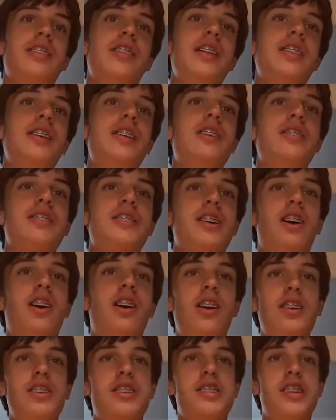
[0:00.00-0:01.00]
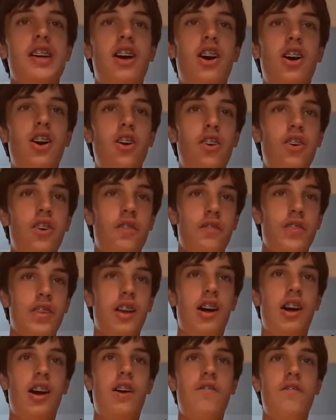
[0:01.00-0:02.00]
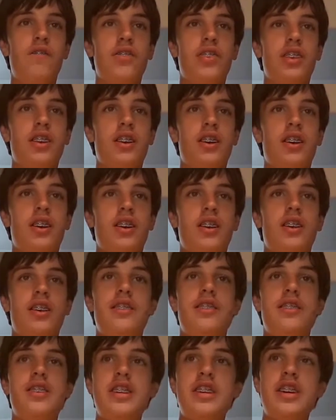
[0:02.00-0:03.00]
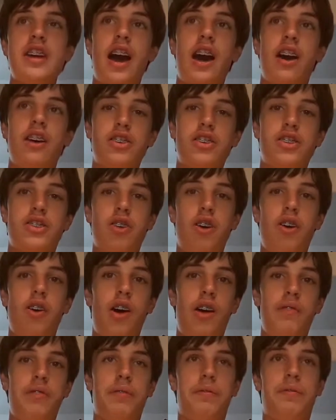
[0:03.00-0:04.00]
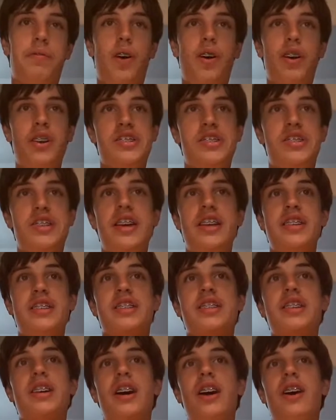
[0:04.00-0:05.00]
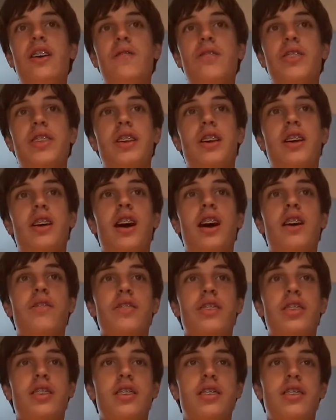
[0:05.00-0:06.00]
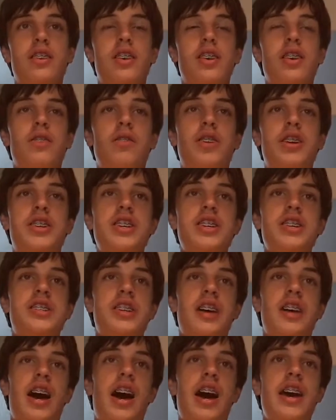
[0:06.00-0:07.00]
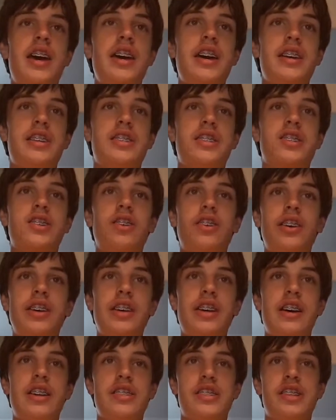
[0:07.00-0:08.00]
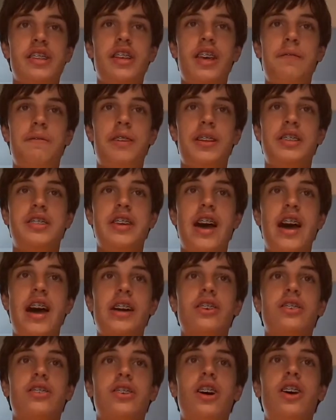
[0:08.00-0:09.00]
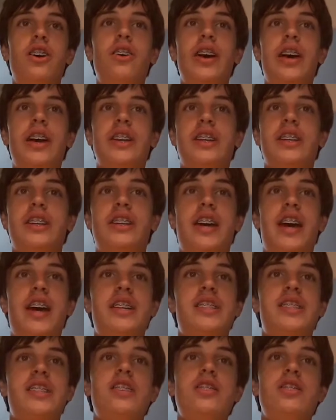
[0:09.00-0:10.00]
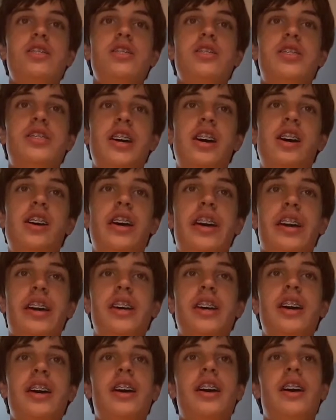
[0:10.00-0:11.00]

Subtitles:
Then there's also the outro of the first disc, which is Hyascolia's Lithadagro and Kessin Dalek.